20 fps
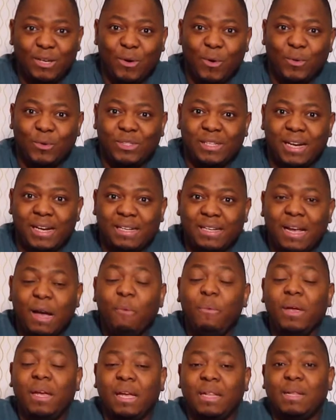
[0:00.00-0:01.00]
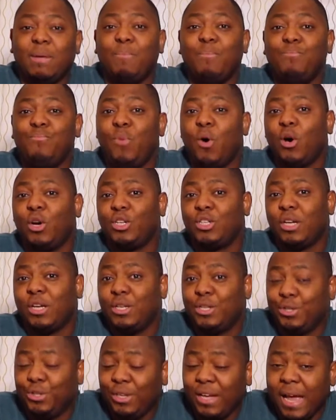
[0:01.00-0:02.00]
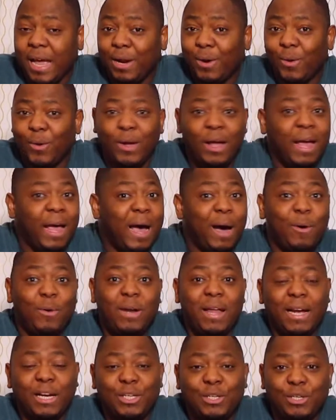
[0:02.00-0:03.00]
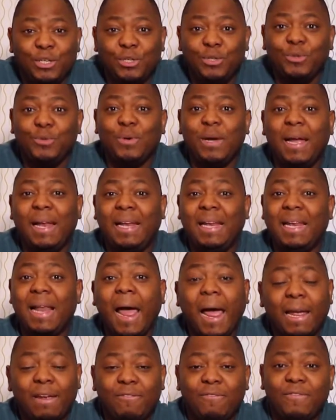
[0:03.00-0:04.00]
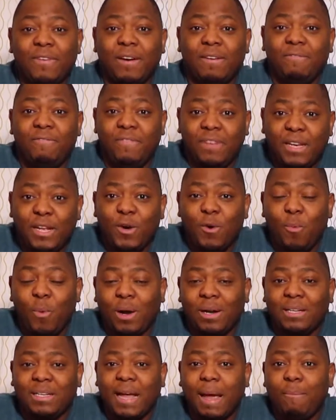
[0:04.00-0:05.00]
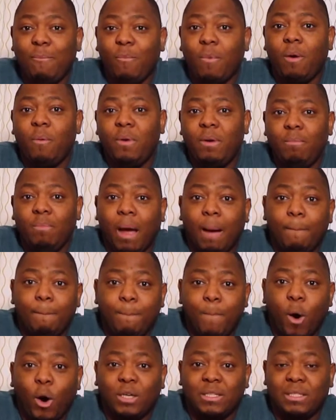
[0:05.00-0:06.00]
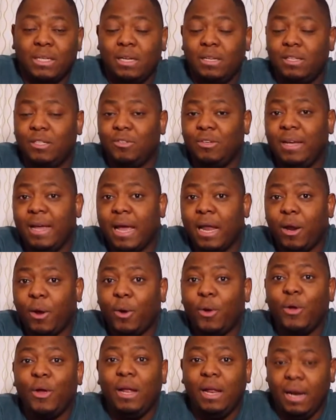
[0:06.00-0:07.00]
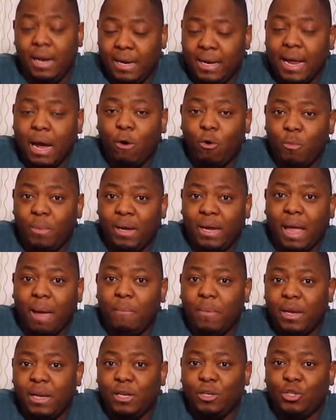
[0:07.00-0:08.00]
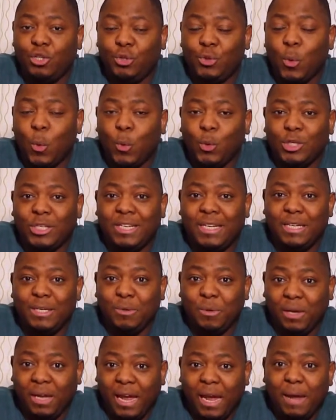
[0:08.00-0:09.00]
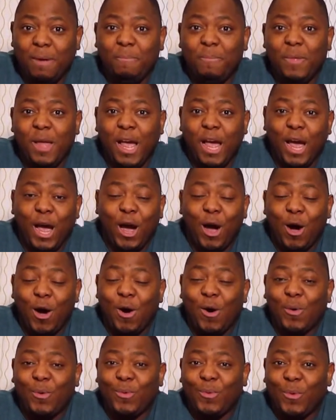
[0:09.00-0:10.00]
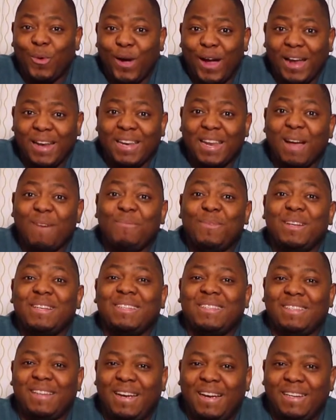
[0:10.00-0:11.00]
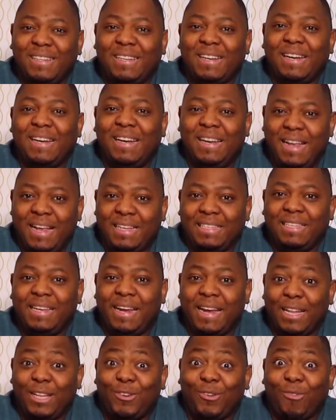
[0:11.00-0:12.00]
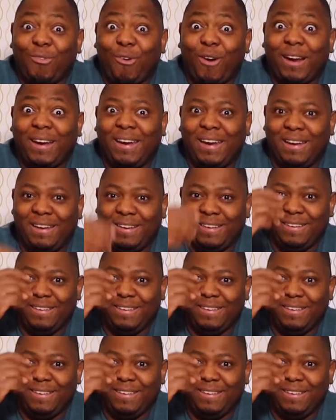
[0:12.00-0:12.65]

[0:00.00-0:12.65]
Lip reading: content that we can unbox together. I would like to do a live video one time where we unboxed it together. That will be coming in shortly, okay? All right, that being said, let's get cracking.